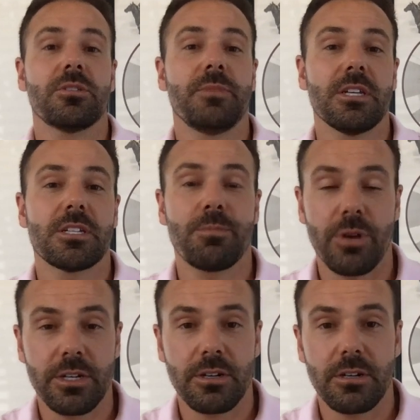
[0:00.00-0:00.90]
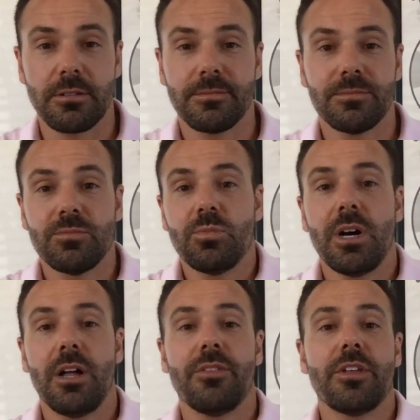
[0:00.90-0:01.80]
be a sprinter,
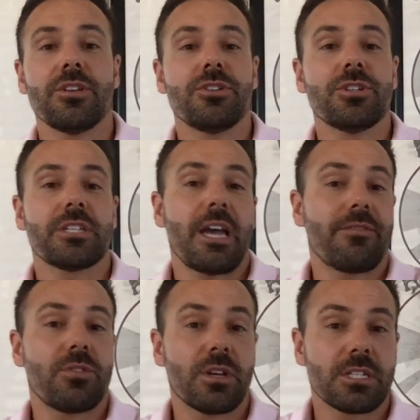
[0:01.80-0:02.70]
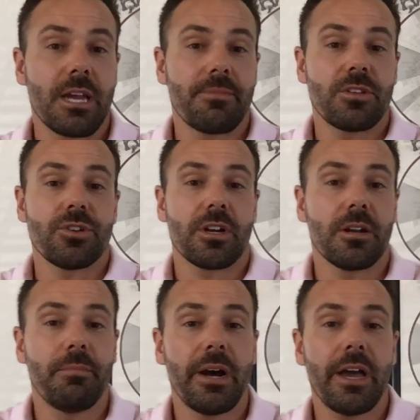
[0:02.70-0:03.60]
well, then you just have to accept that you're going
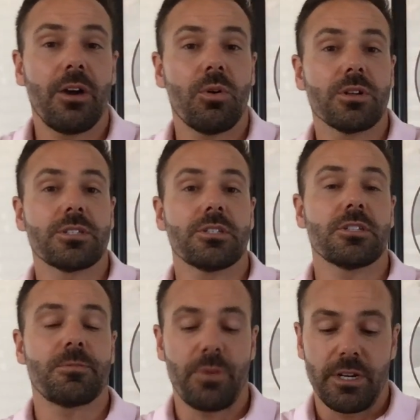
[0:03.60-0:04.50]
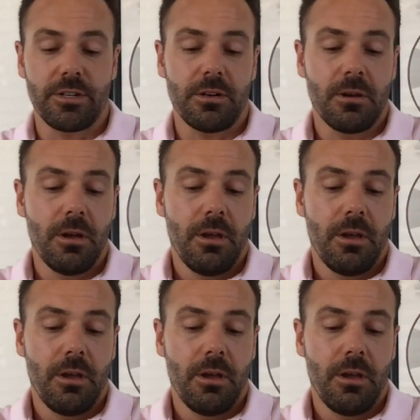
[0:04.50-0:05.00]
to buy a horse that's a sprinter.